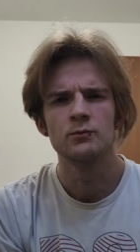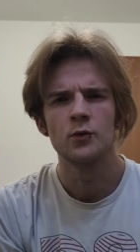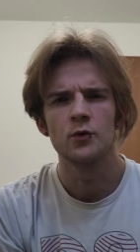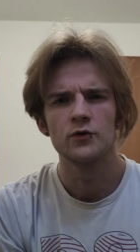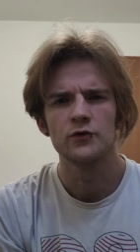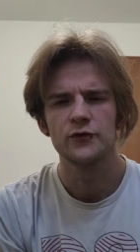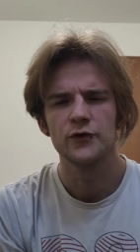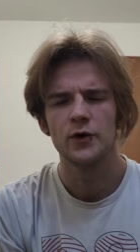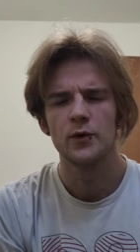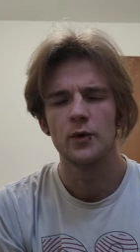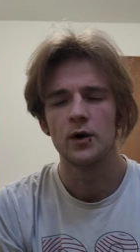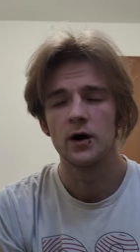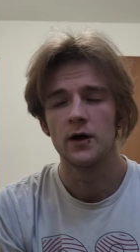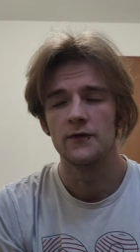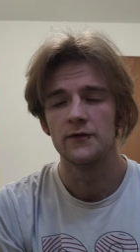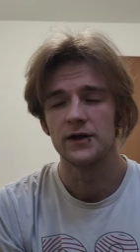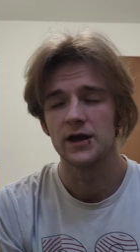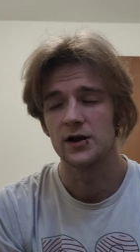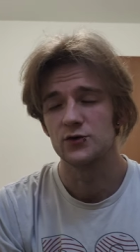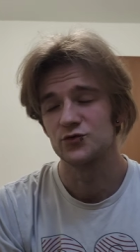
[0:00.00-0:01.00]
more so
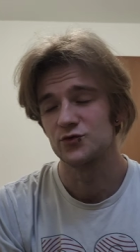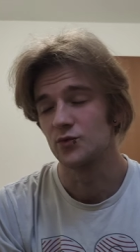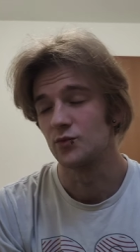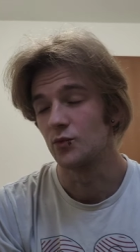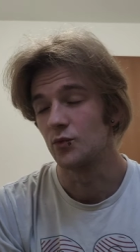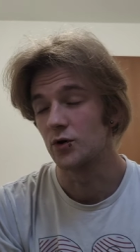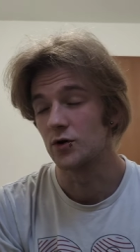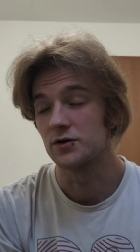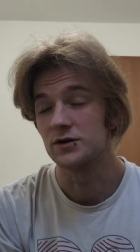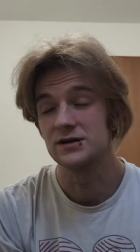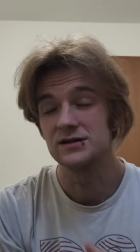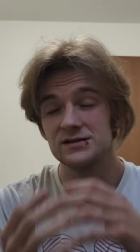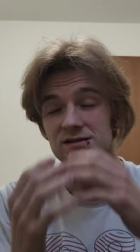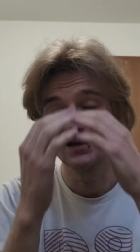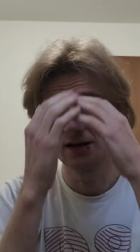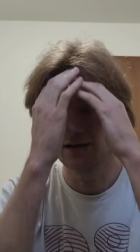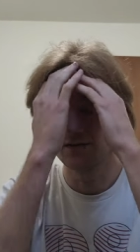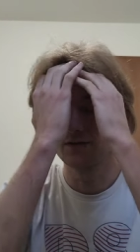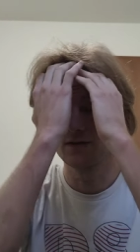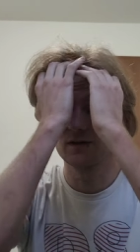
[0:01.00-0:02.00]
on the actual working
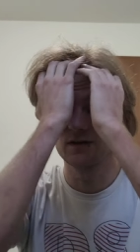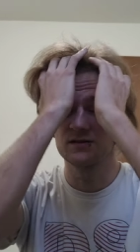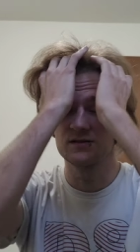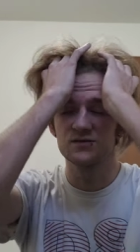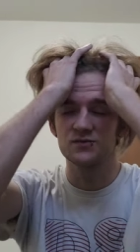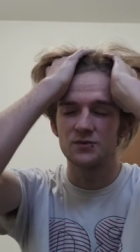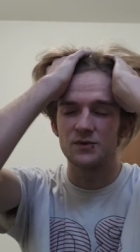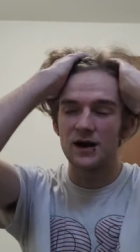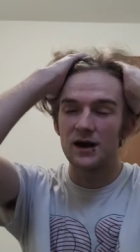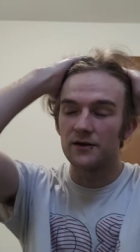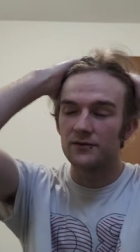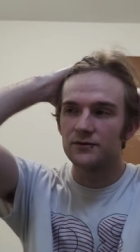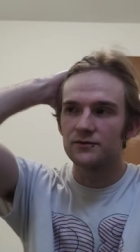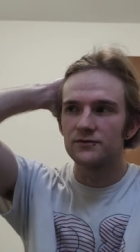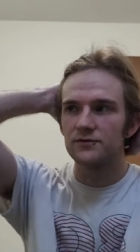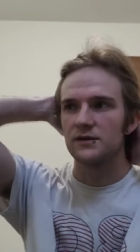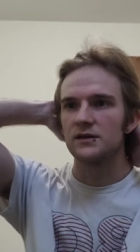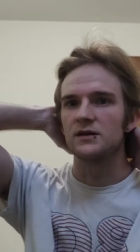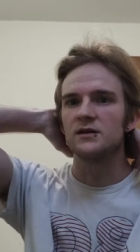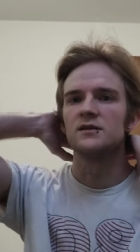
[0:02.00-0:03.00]
side of things rather
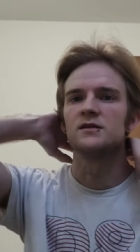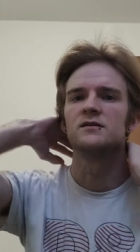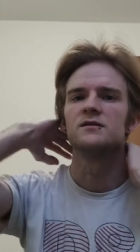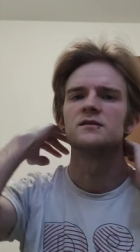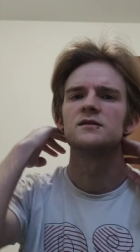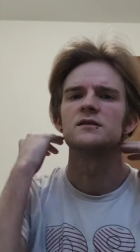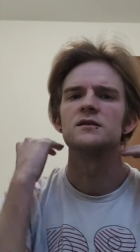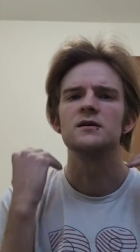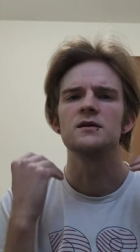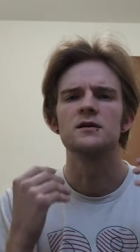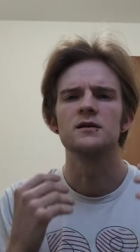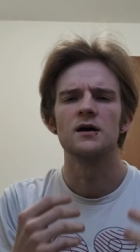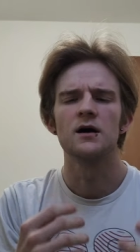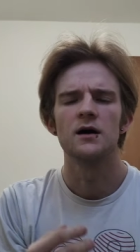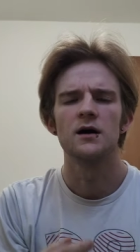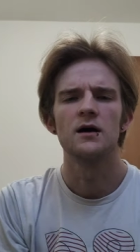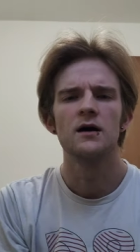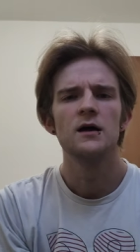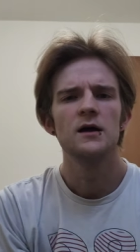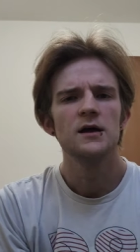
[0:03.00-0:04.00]
than the
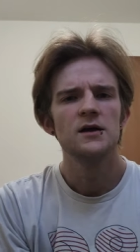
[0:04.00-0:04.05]
uh,